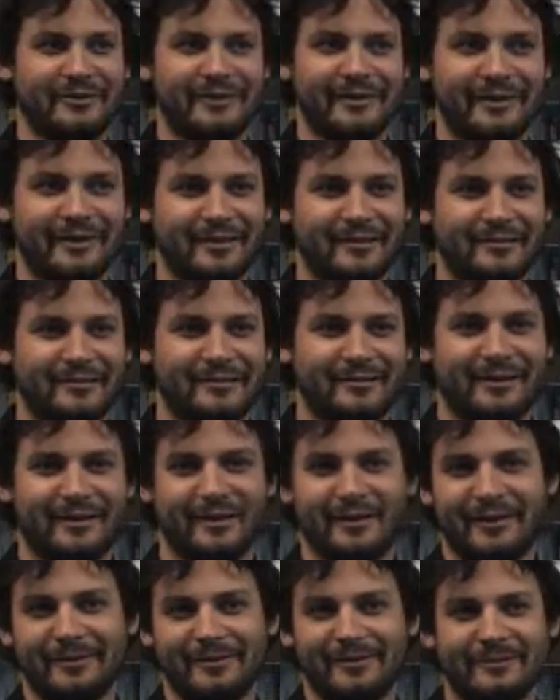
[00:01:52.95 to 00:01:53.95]
Um, we
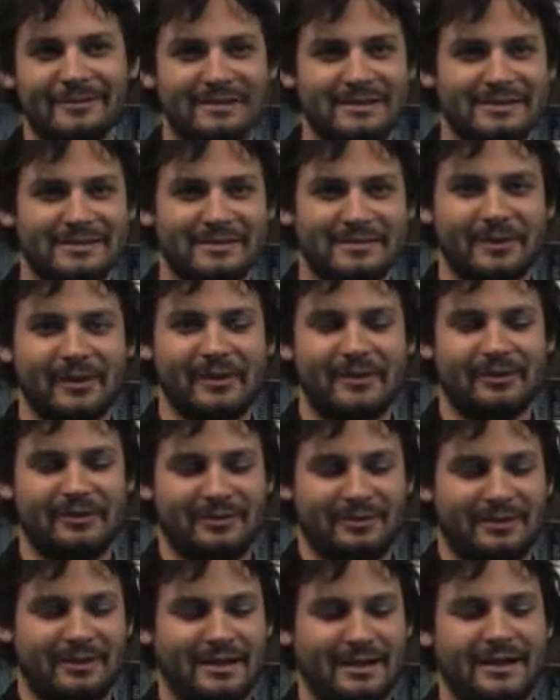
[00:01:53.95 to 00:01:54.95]
learned everything from